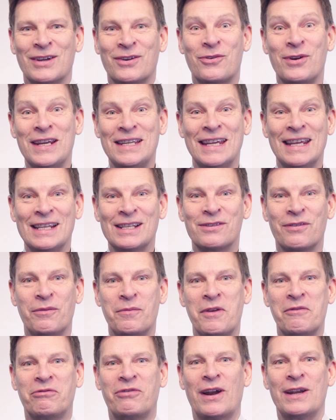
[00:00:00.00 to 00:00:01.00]
Greetings
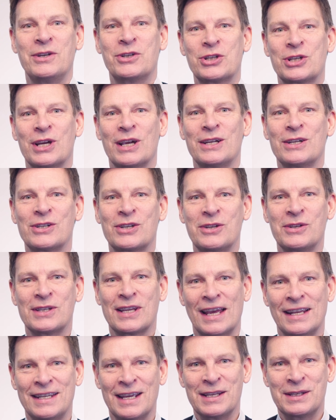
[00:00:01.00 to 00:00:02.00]
from the French Church du
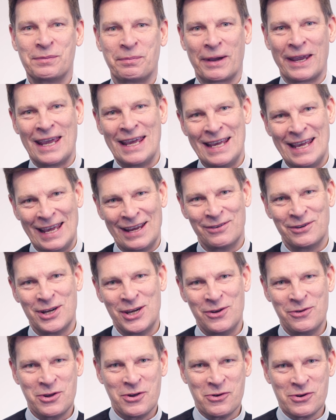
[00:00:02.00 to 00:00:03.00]
Saint-Esprit here in
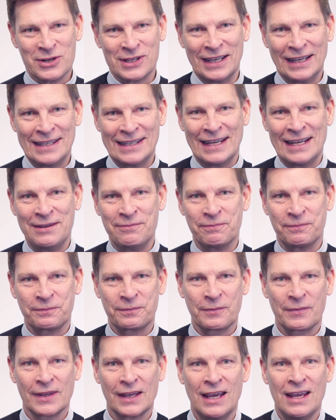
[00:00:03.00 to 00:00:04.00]
New York City.
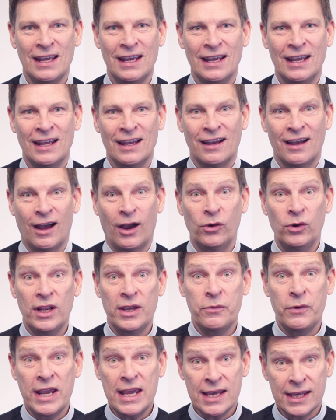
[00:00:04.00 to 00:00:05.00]

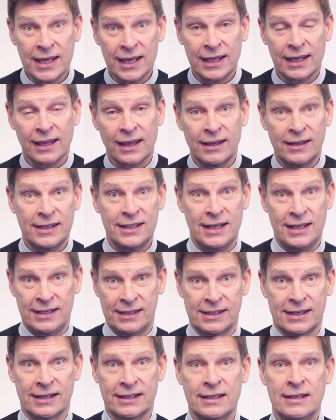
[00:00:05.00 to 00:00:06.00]
Holy Week and
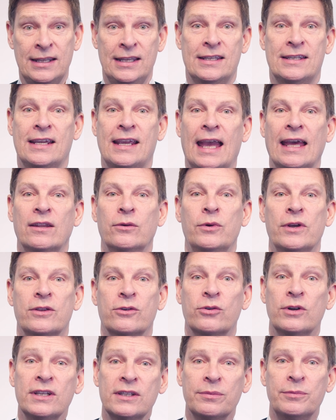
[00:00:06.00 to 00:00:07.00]
Easter, together with
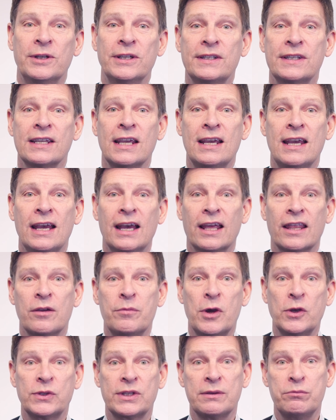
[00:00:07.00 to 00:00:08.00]
Christmas, are the
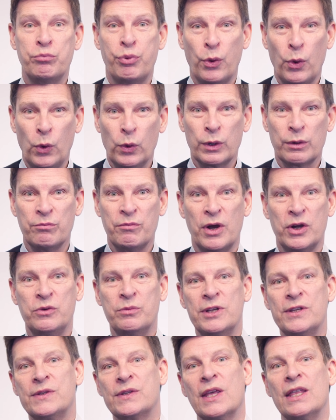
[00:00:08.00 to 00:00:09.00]
most important
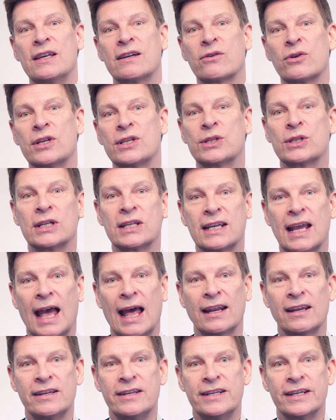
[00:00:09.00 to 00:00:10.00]
moments in the Christian
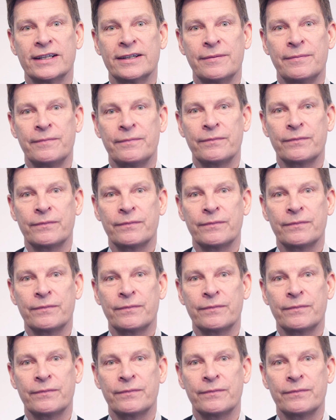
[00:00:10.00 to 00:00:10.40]
calendar.